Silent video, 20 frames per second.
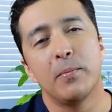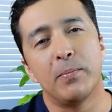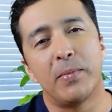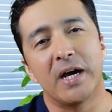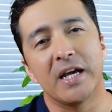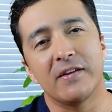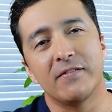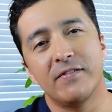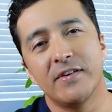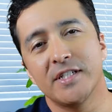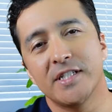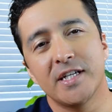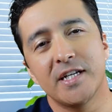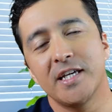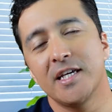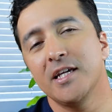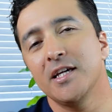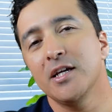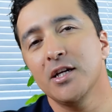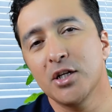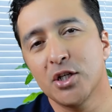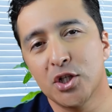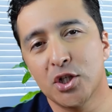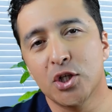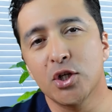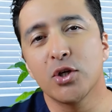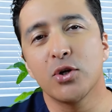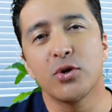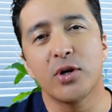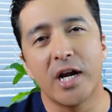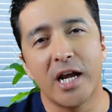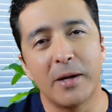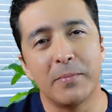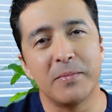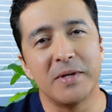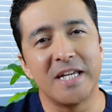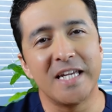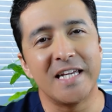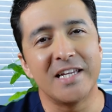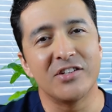by visiting
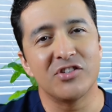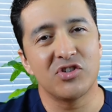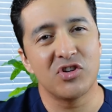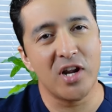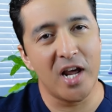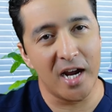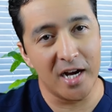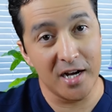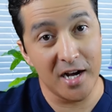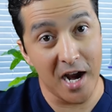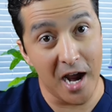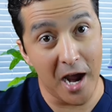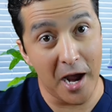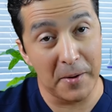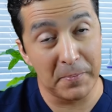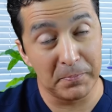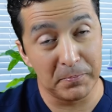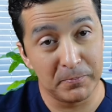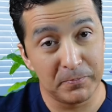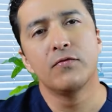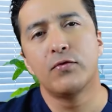sugarmds.com.